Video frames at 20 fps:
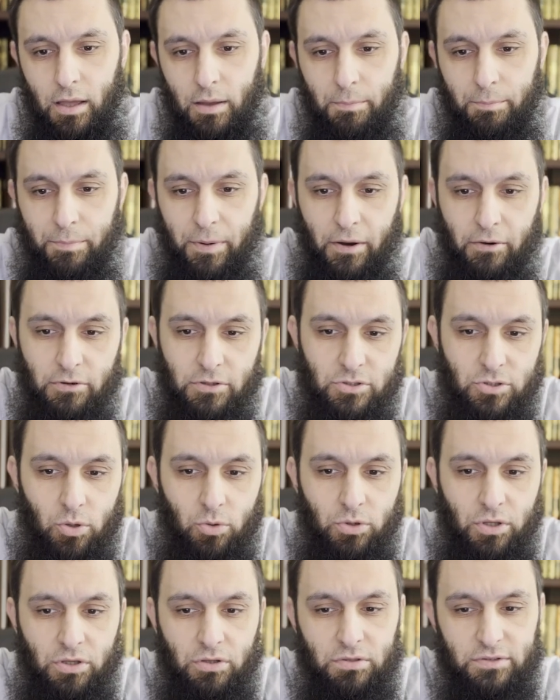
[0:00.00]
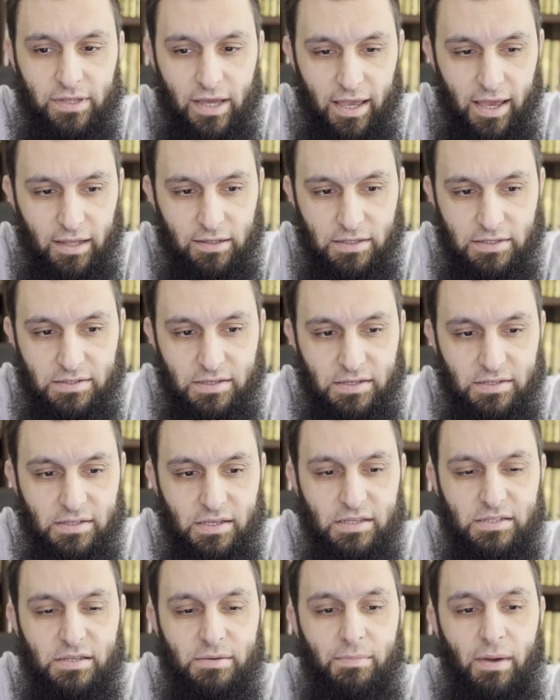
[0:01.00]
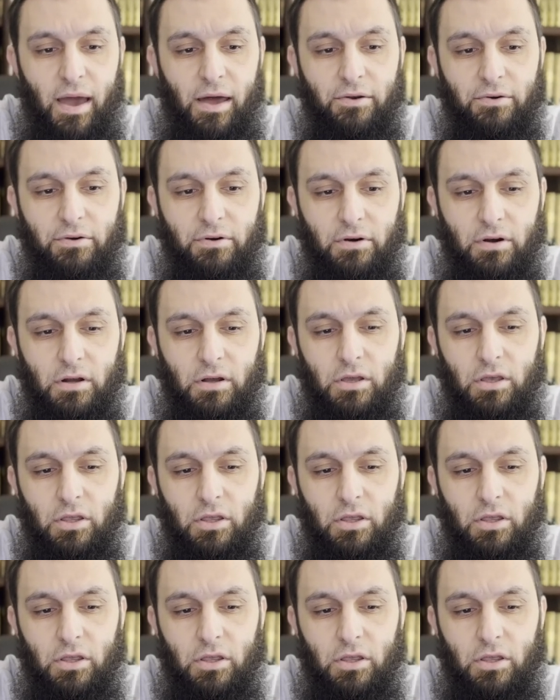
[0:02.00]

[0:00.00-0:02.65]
Peritoneal dialysis is a matter